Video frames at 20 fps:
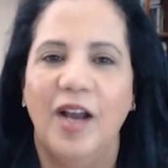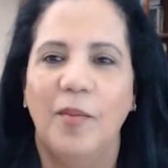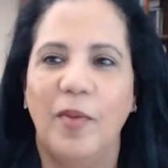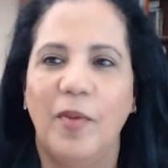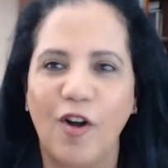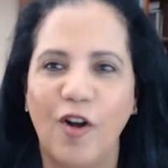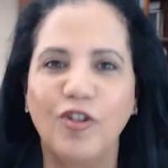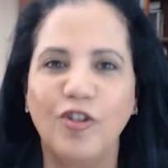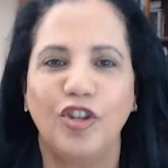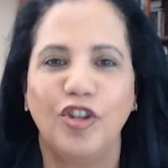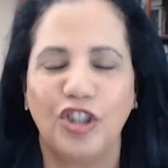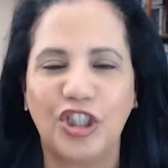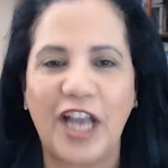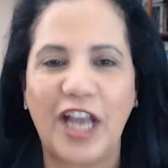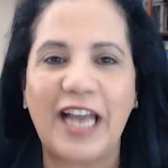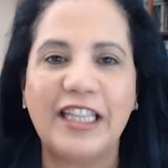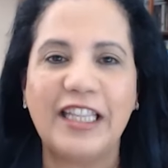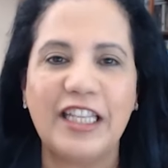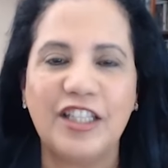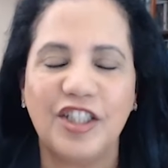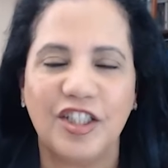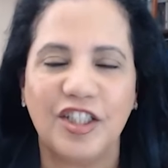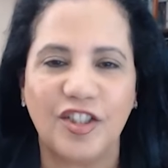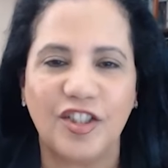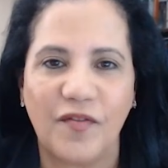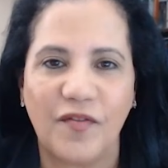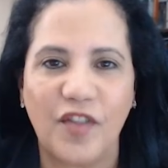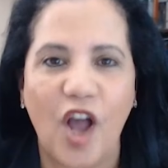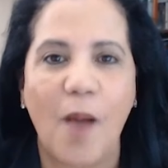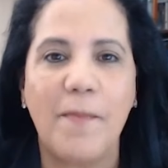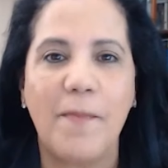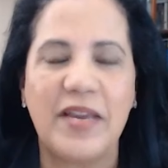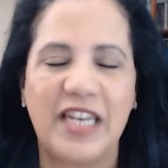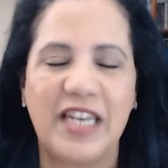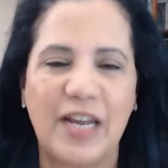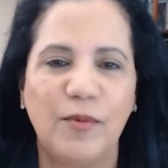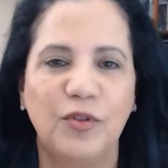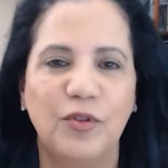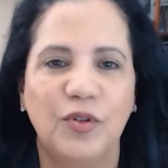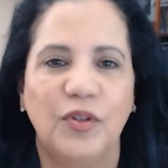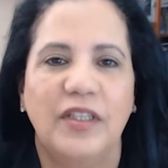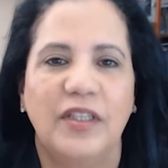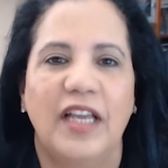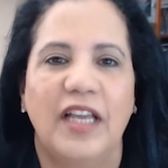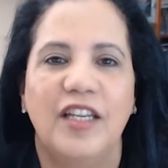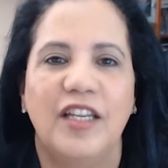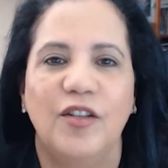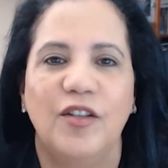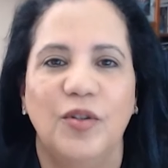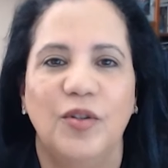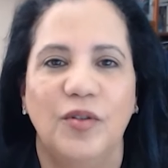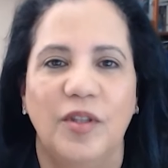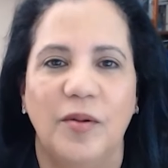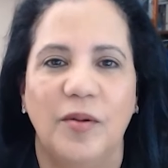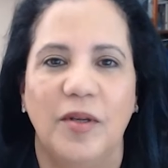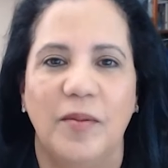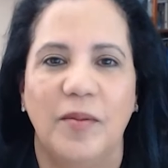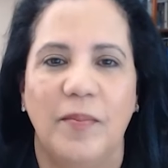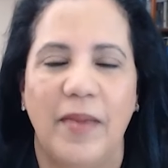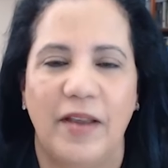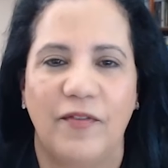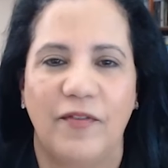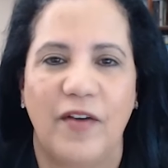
but also the challenges of not being able to get into the